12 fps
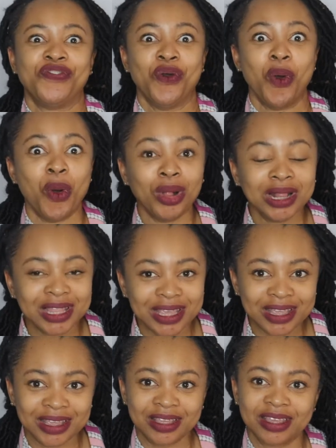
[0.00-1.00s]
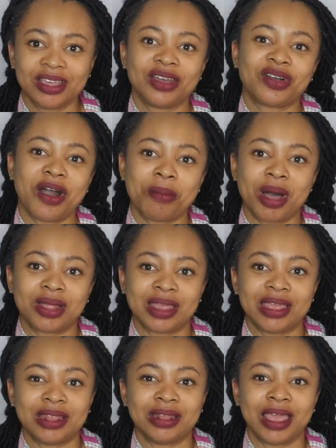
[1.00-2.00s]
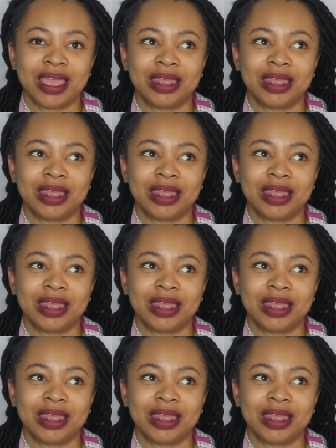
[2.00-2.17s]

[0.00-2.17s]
fully come out and